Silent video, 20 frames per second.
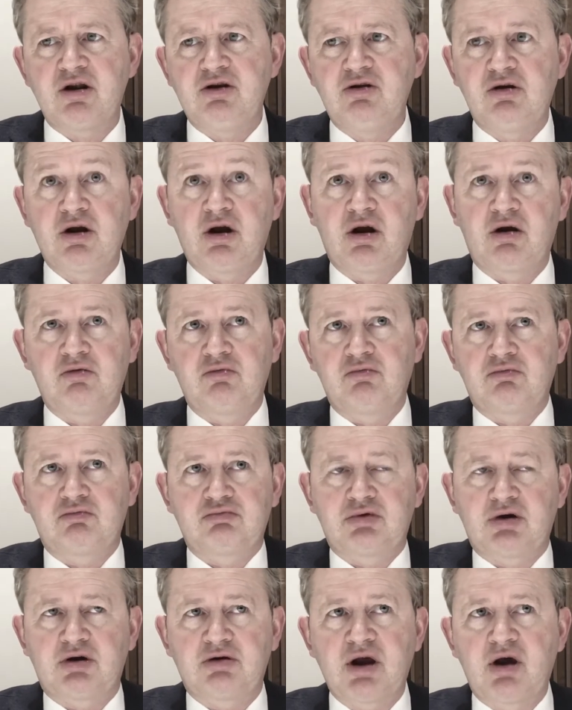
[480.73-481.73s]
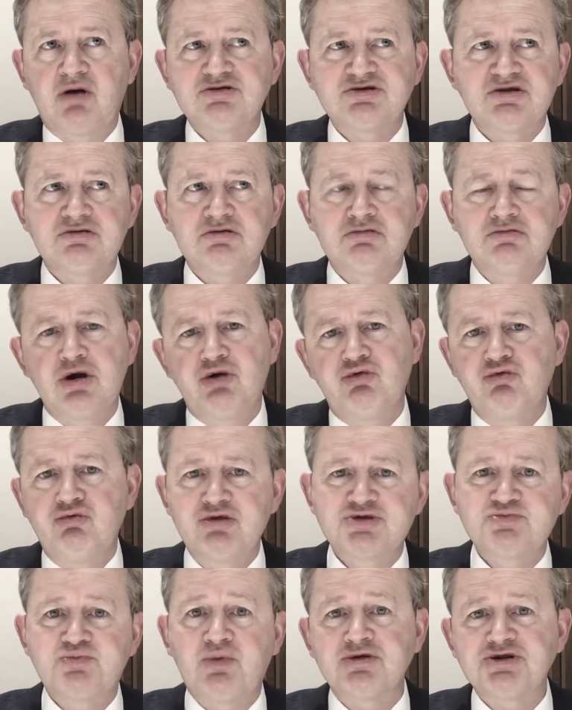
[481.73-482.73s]
And you go, well, no, isn't it the
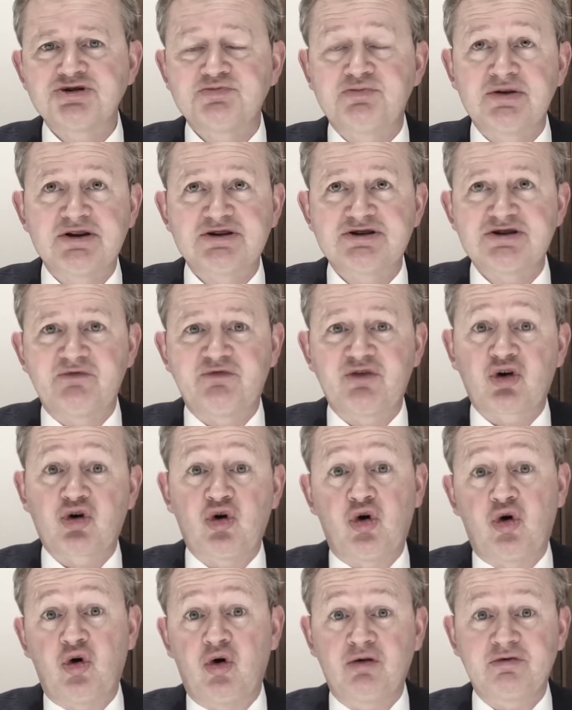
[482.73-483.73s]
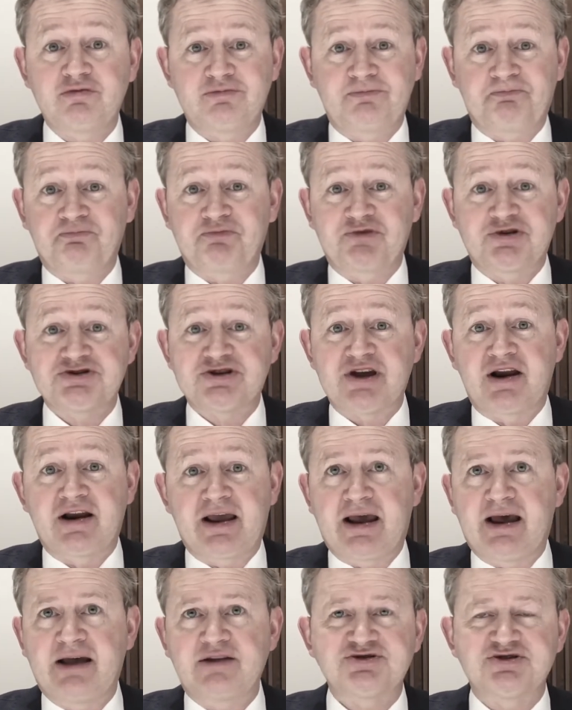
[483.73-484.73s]
responsibility of the court to send
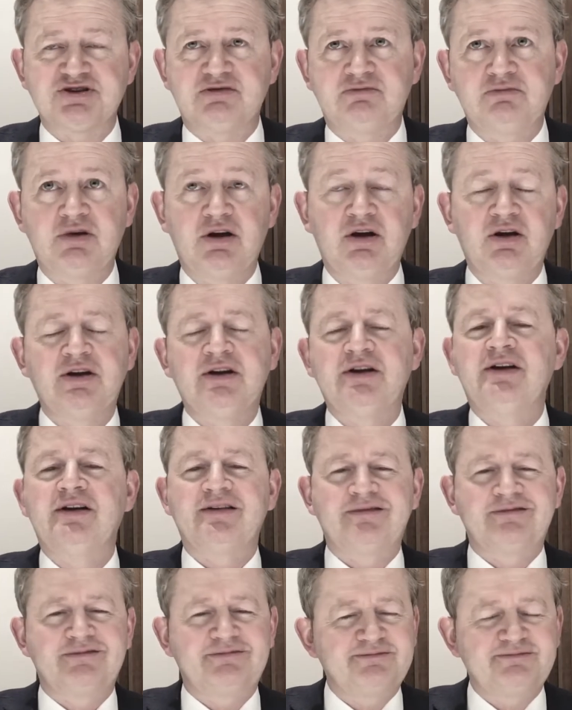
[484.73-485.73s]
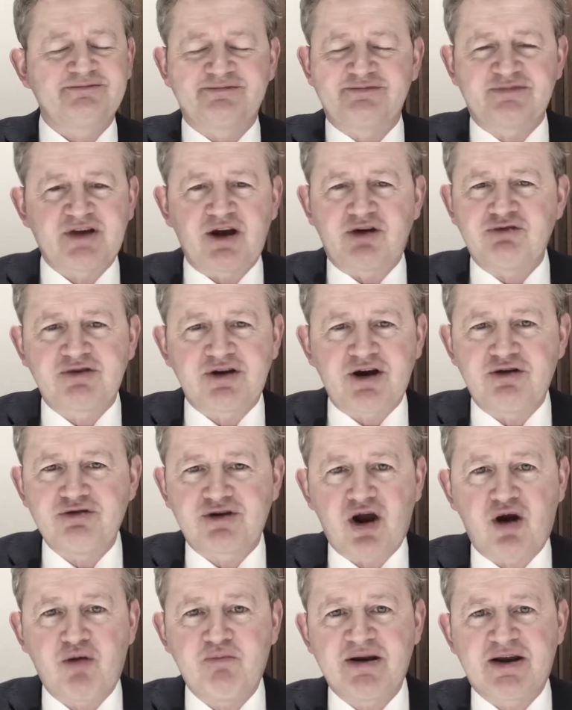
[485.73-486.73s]
it out to them?
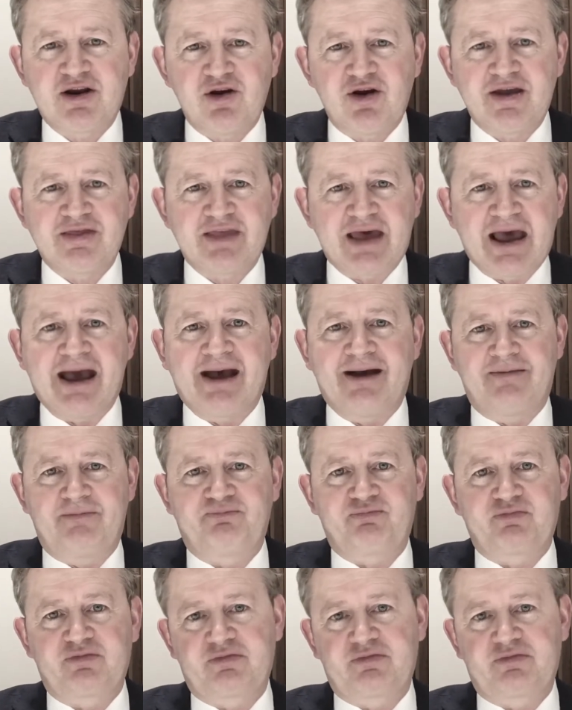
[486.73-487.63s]
Don't be doing that.